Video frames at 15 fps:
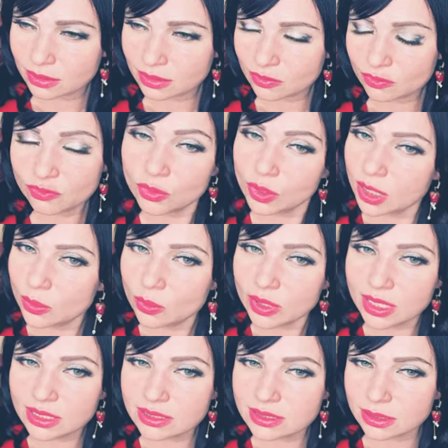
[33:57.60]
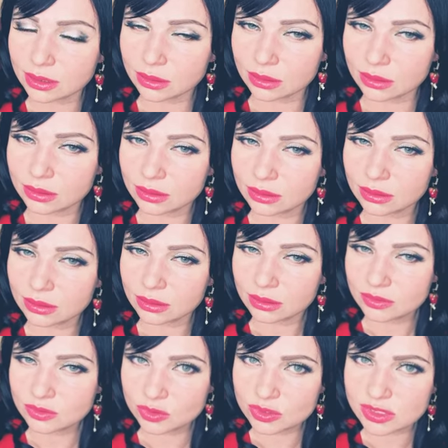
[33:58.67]
for a reason
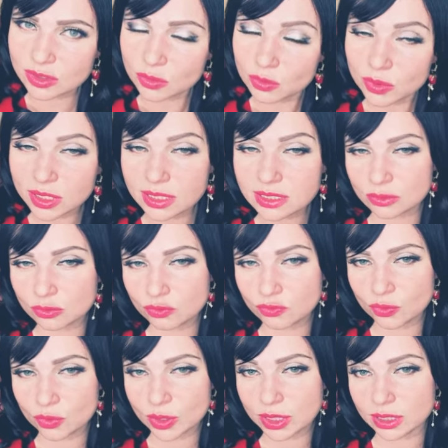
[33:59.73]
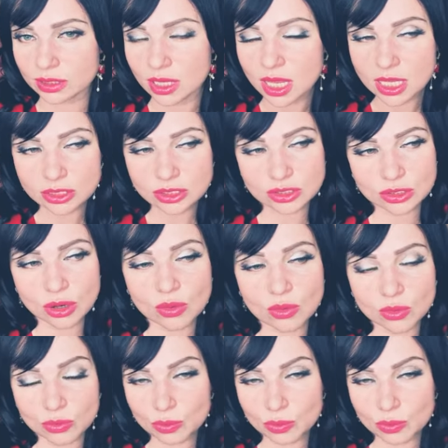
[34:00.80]
there is a reason for it so